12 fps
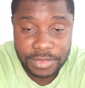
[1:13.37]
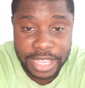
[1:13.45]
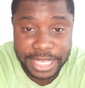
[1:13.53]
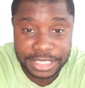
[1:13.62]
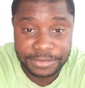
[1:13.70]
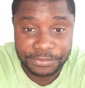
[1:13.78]

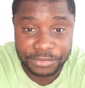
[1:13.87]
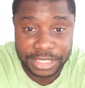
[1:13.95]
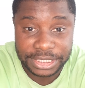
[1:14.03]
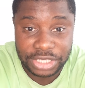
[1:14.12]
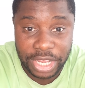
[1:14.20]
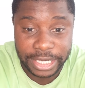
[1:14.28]
And he's a free
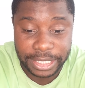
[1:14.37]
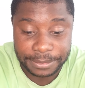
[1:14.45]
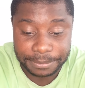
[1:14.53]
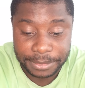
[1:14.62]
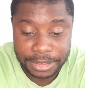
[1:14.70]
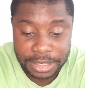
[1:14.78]

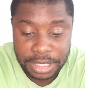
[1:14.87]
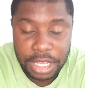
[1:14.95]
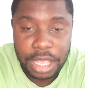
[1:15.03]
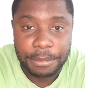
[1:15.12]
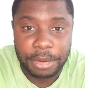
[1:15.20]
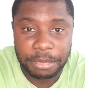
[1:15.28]
signing.
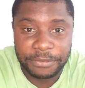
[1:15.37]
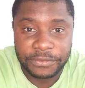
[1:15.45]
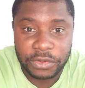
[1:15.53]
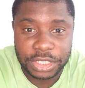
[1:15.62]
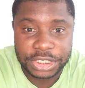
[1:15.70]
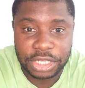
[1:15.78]
But
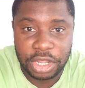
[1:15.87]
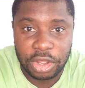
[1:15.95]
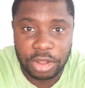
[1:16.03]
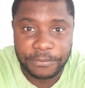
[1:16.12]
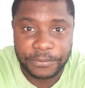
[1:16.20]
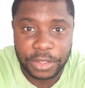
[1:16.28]
before I start
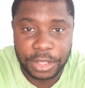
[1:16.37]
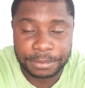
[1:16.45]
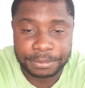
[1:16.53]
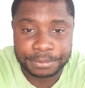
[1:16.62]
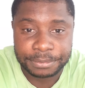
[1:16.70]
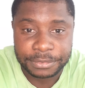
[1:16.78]
off,
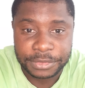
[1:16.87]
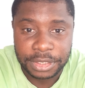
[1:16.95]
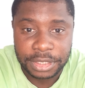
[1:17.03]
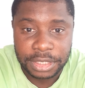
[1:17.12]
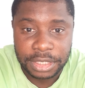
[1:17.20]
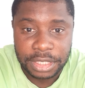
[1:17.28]
I'm
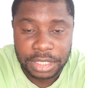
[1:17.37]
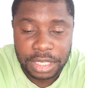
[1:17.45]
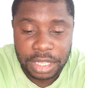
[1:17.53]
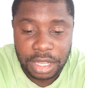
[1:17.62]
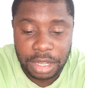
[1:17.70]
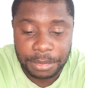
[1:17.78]

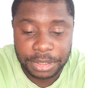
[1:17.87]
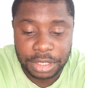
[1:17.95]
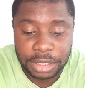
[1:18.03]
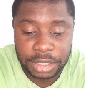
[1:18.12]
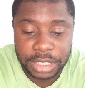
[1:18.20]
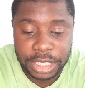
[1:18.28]
going
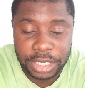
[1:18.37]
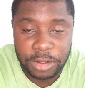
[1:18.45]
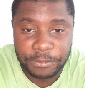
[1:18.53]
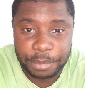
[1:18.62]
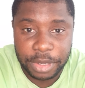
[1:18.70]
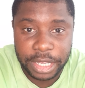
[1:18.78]
to kick it
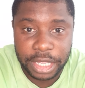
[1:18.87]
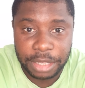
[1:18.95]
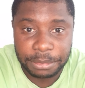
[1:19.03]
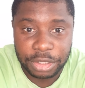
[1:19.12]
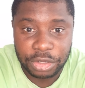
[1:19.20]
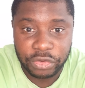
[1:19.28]
off by
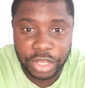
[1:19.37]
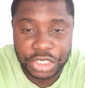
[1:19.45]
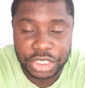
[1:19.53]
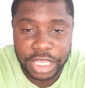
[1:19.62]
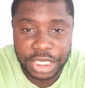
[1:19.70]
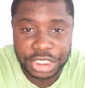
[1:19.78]

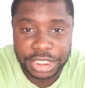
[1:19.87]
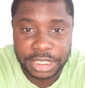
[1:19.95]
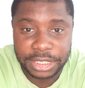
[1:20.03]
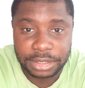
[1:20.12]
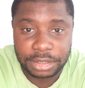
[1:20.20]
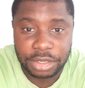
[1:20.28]

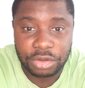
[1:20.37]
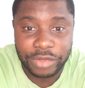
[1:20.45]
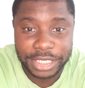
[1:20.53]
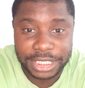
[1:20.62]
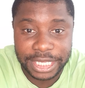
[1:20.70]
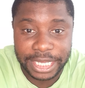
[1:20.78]

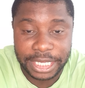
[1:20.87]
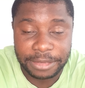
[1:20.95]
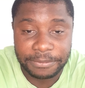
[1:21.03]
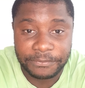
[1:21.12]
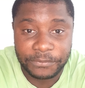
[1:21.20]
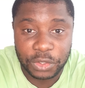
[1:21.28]

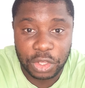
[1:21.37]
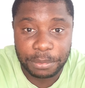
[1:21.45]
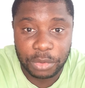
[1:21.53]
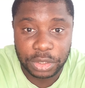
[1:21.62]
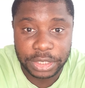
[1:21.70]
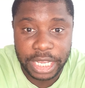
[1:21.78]
congratulating
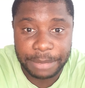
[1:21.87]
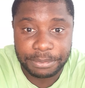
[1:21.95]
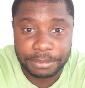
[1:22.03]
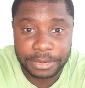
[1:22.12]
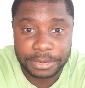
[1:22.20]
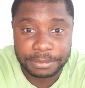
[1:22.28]
Fulham on their
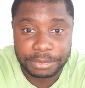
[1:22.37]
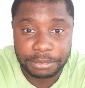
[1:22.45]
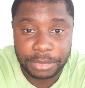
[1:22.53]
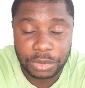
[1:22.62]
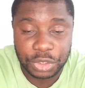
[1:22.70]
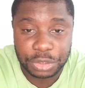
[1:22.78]

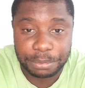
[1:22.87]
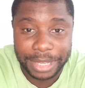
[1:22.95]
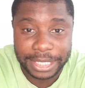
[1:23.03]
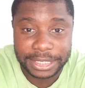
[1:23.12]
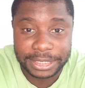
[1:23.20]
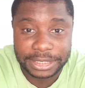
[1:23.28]
promotion
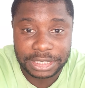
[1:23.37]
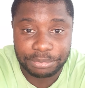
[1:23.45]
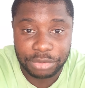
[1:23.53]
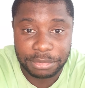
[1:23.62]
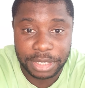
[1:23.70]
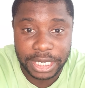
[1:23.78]
back into the
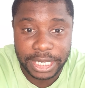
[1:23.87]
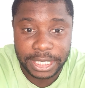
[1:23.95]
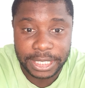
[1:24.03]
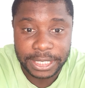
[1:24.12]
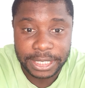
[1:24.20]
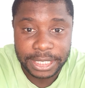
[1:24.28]
Premier League.